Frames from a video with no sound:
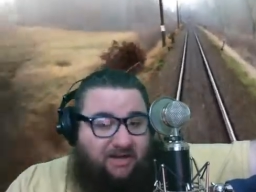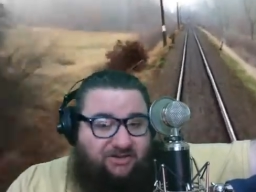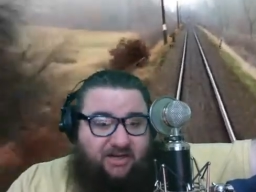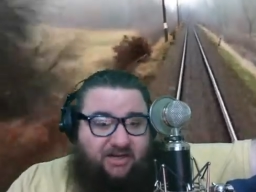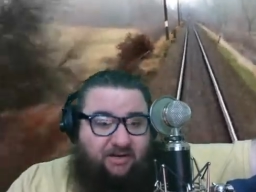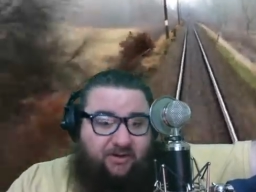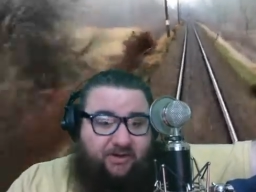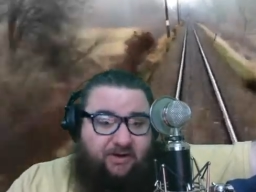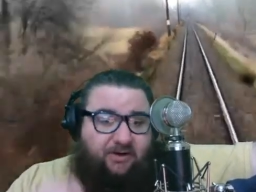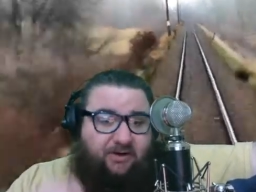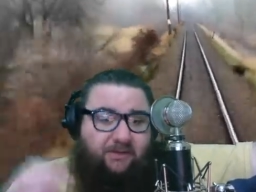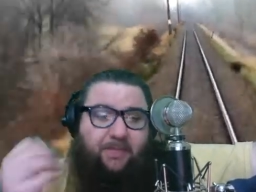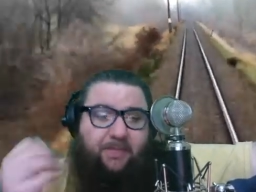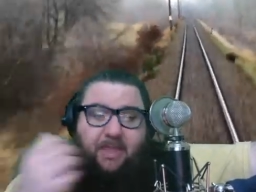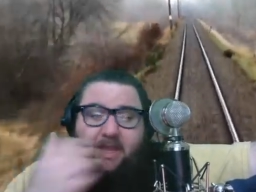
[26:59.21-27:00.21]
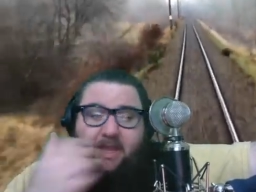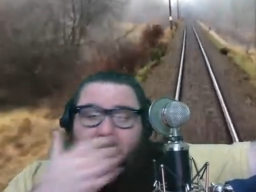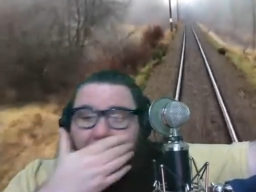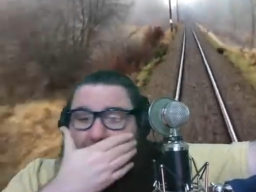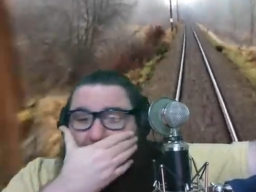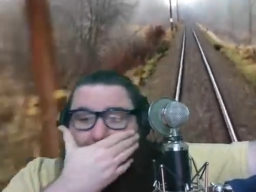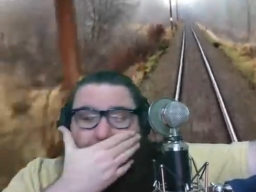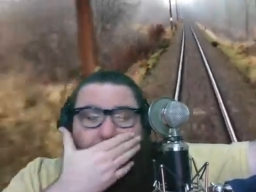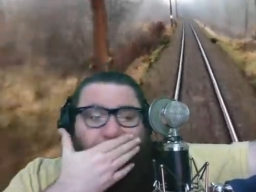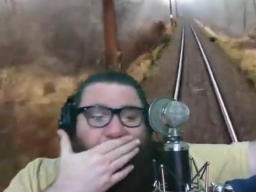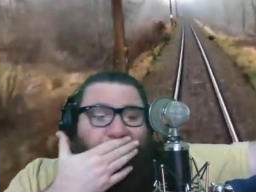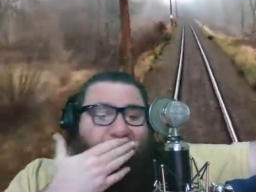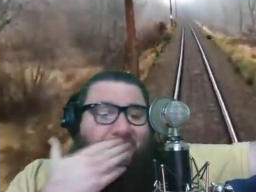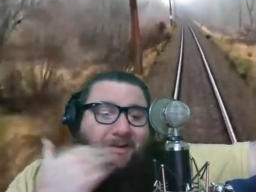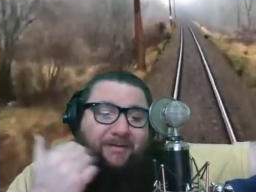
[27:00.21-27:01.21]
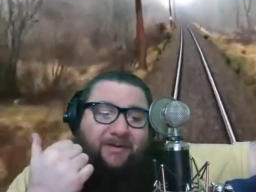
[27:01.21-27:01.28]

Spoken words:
channel here. Probably